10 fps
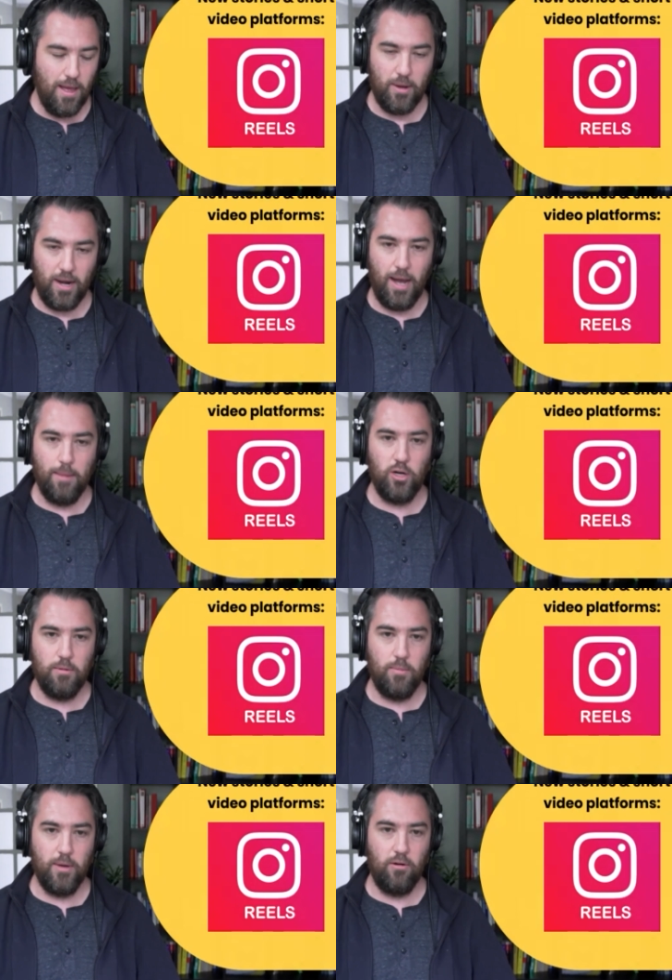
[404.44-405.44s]
but I'm trying
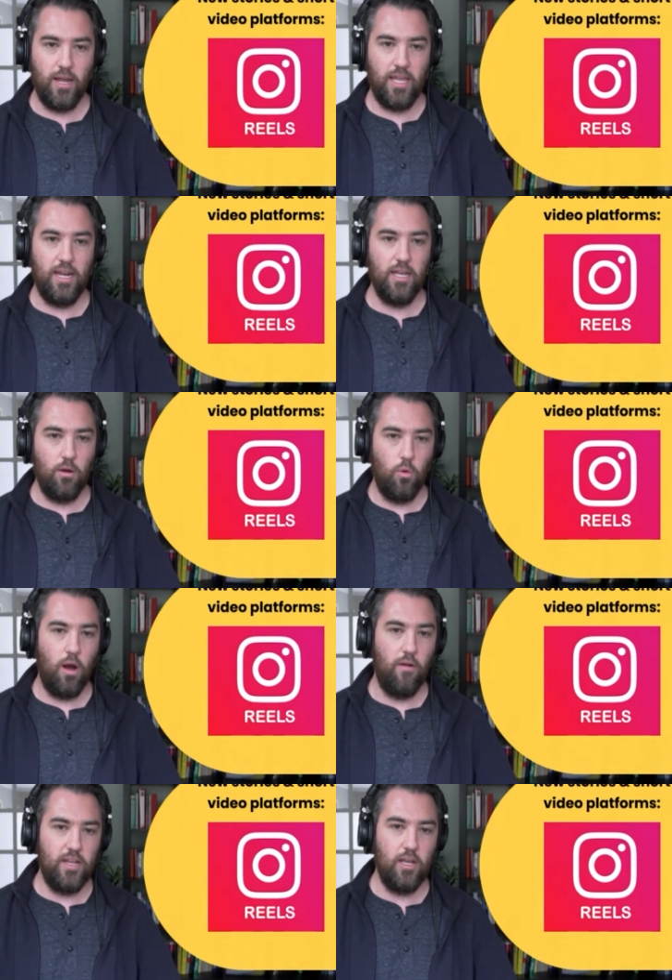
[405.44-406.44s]
to be better at getting a,
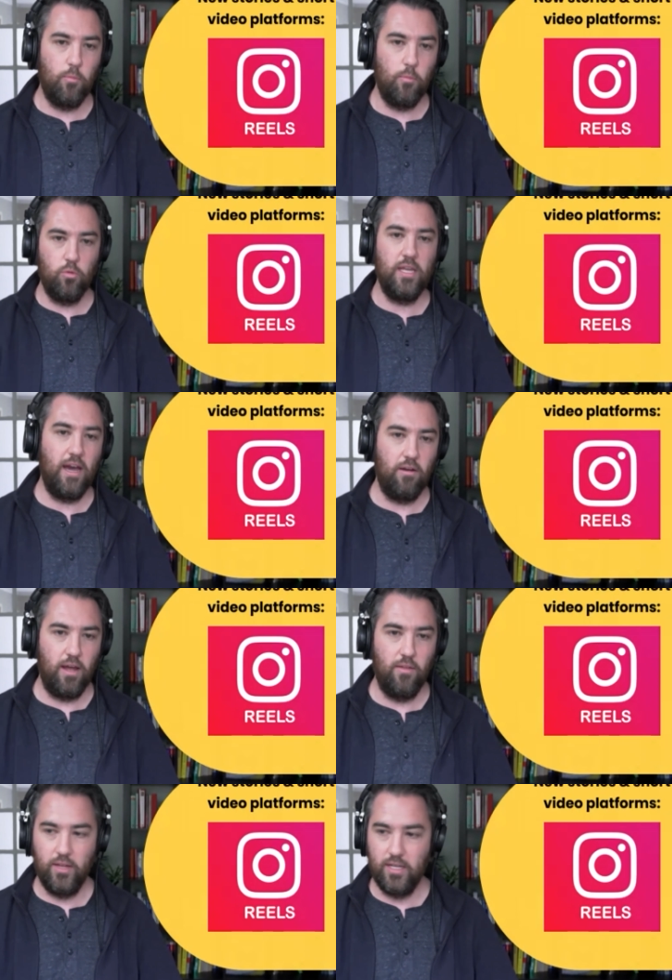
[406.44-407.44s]
a, video per week out
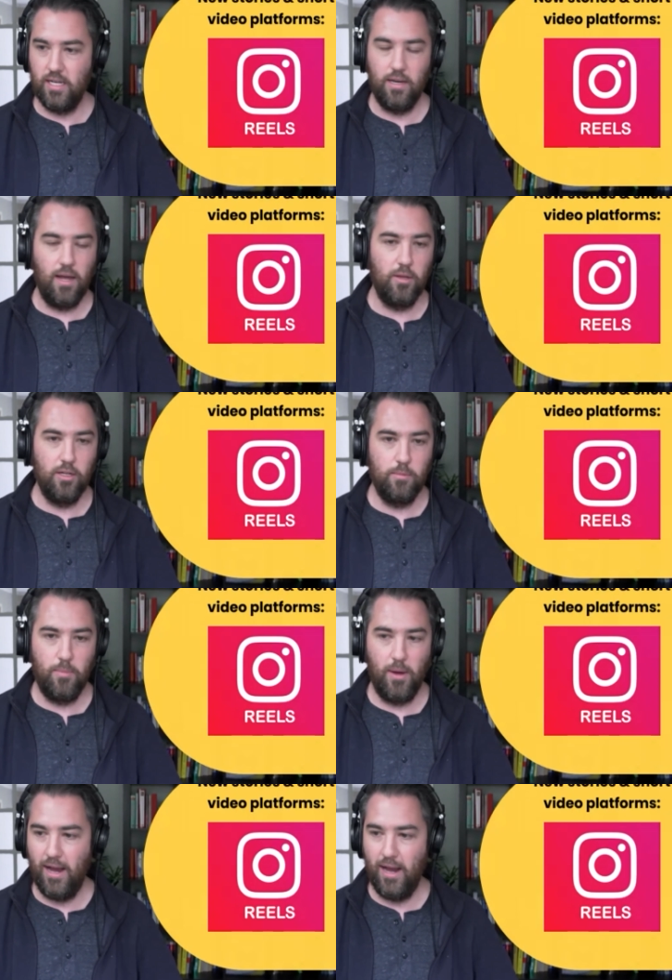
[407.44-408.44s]
on LinkedIn. I'm a little bit
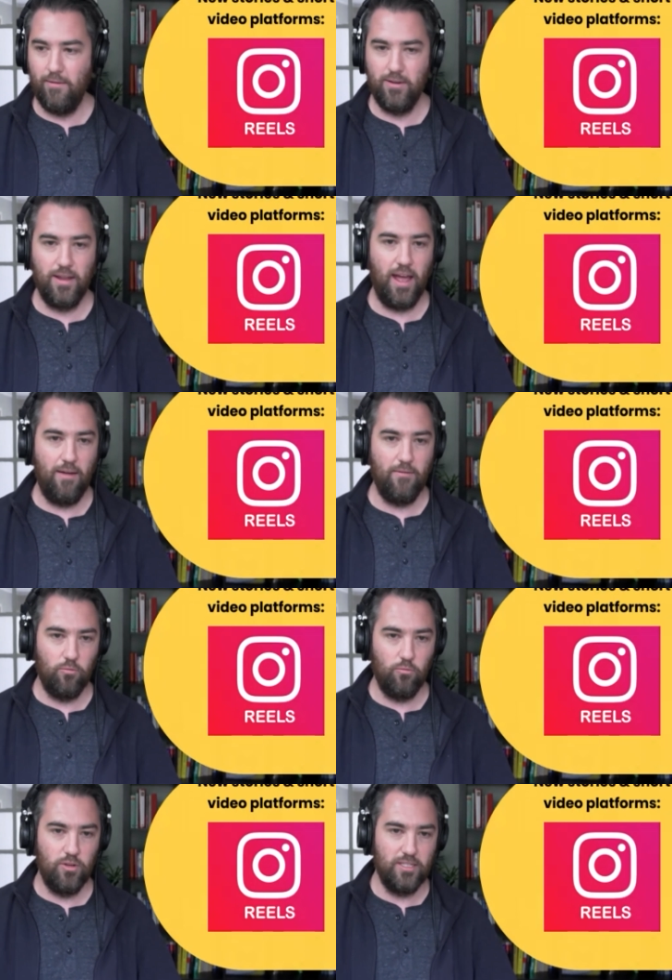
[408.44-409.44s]
behind. I haven't I
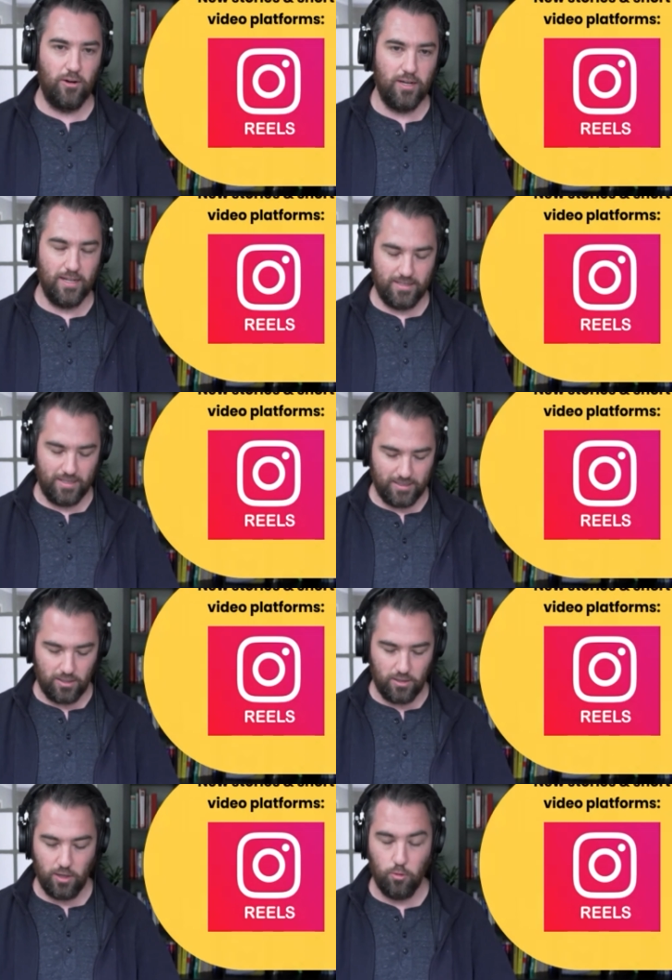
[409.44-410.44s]
haven't restarted it since the
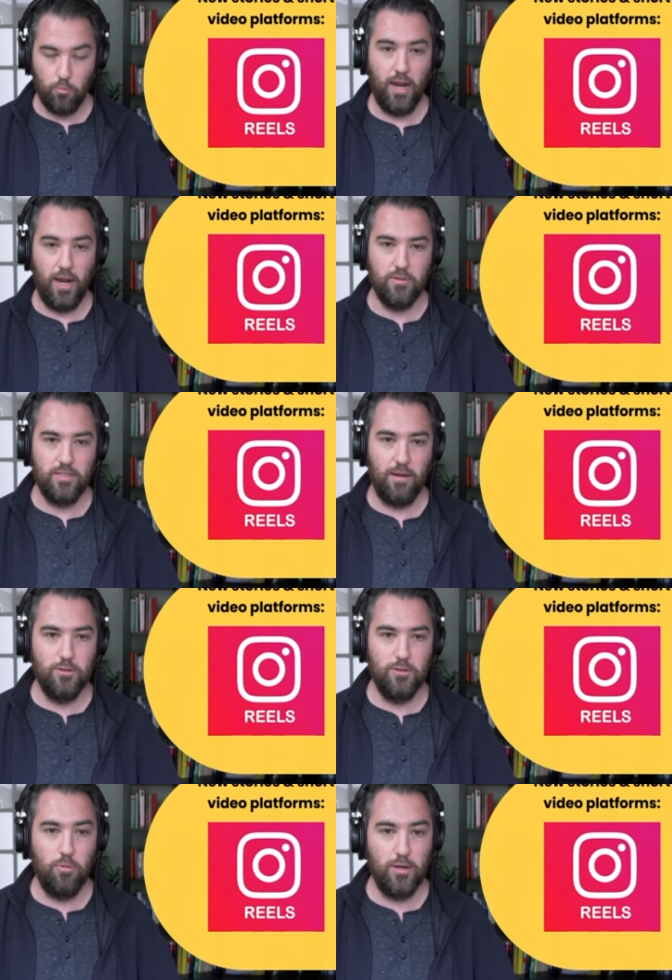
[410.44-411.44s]
new year, but I was I was
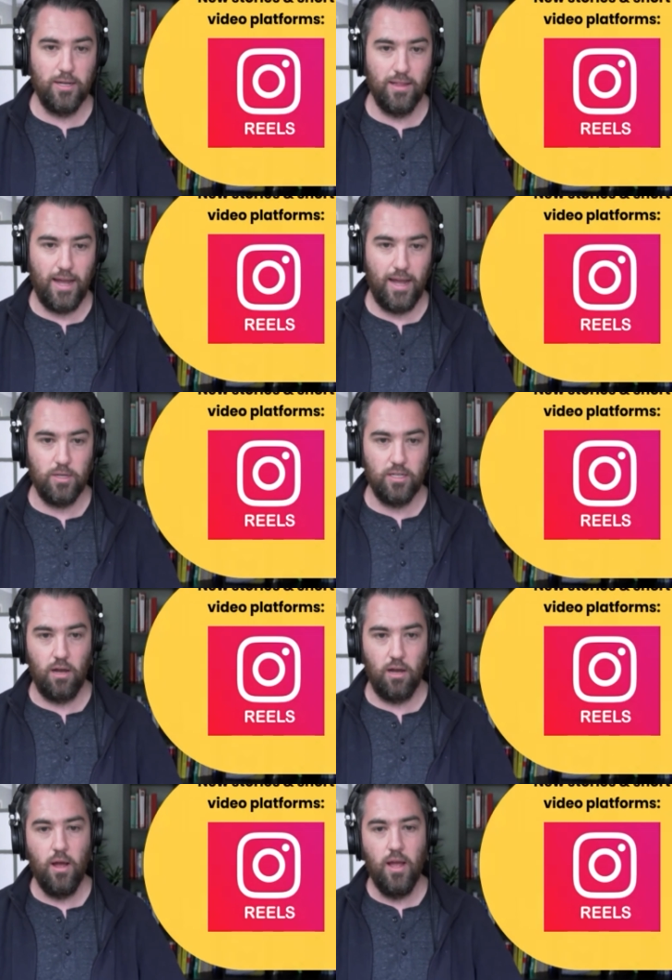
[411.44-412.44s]
doing pretty good last week.
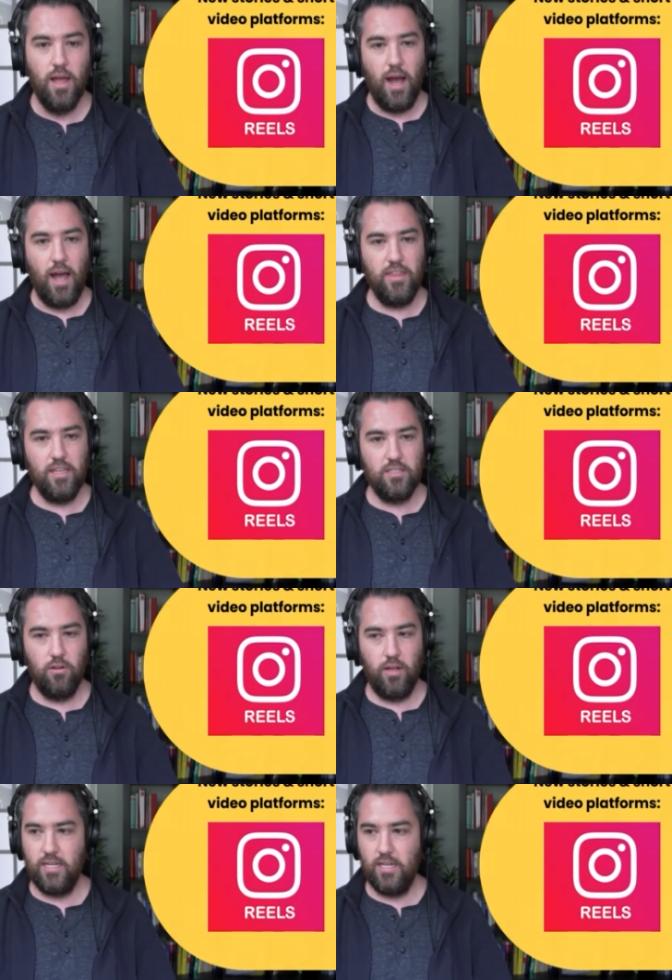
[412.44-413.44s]
So I think this
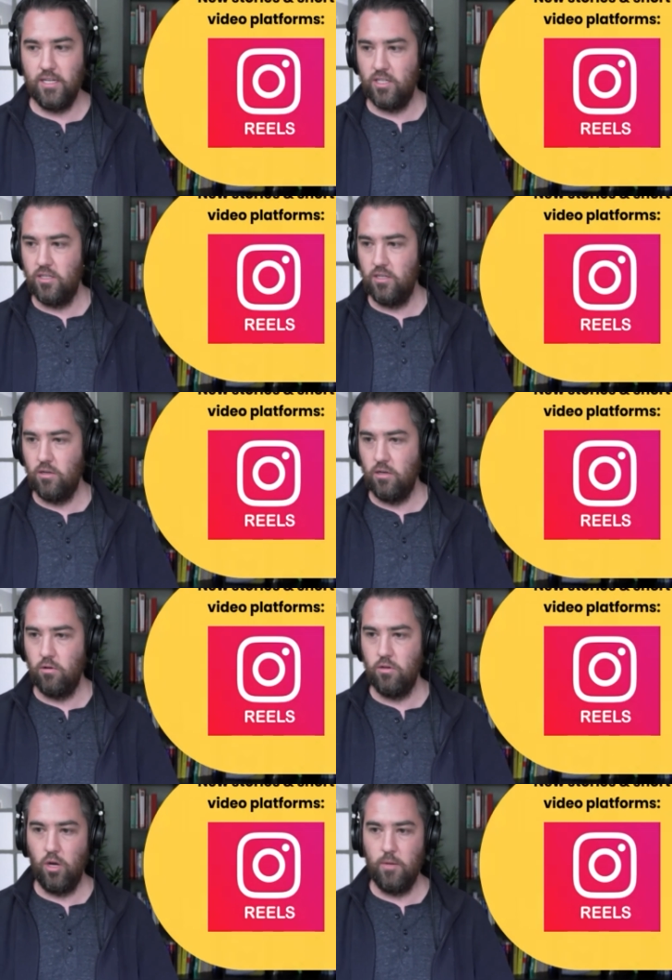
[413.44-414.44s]
whole idea is just you know
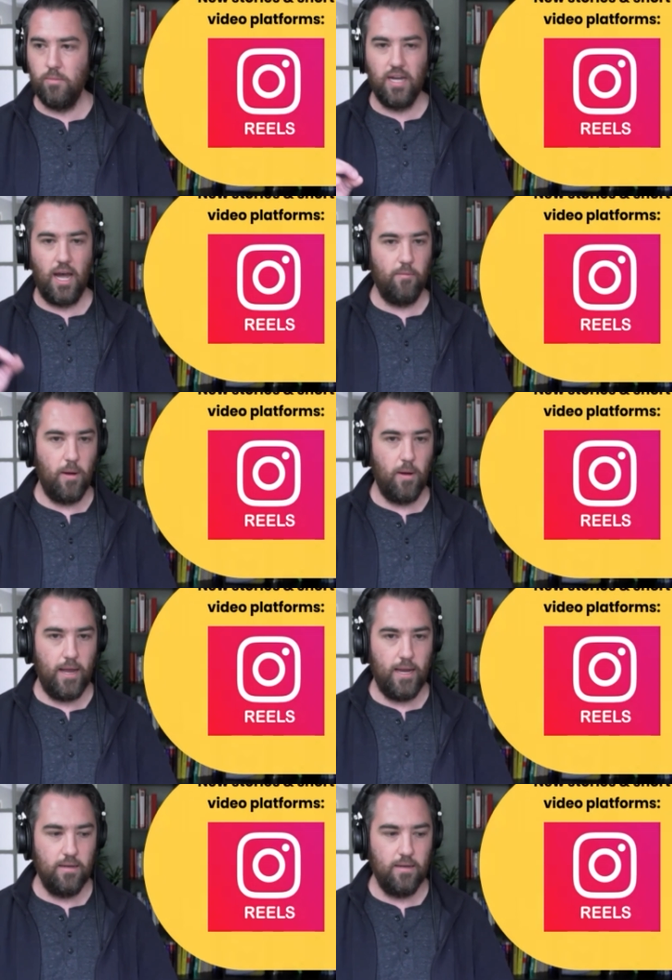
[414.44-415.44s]
you want to be top of
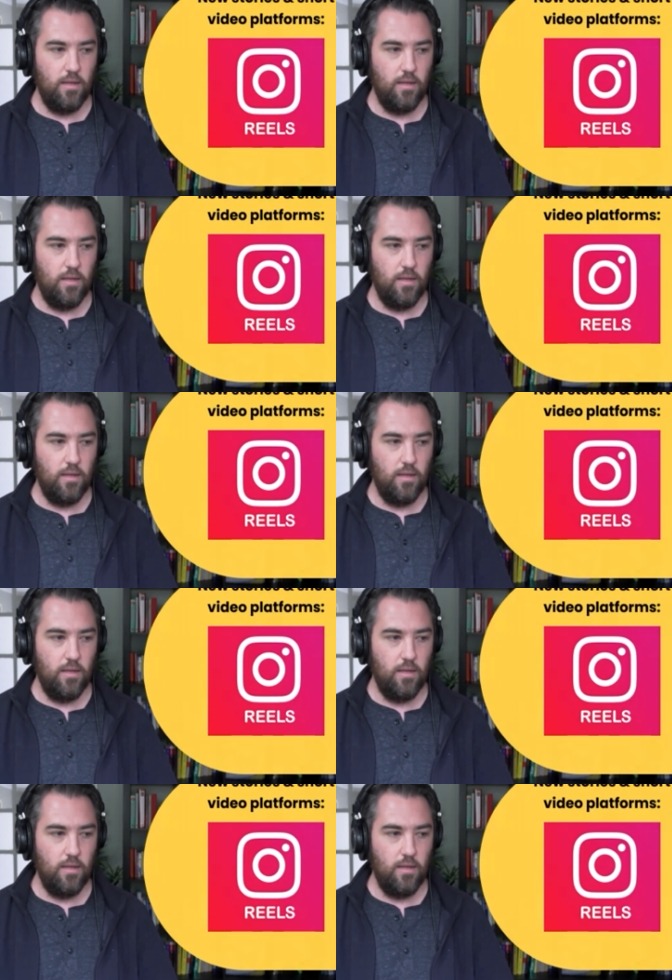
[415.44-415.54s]
mind.